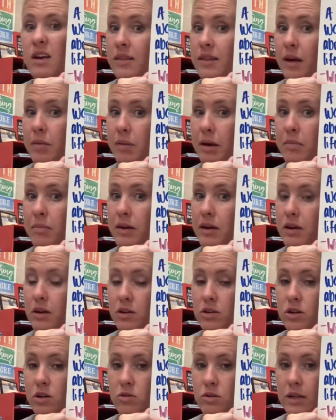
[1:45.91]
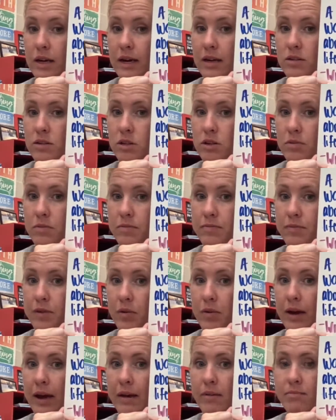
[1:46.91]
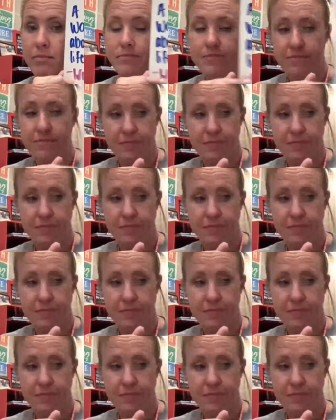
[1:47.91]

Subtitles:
that might be a good note to add too. Okay.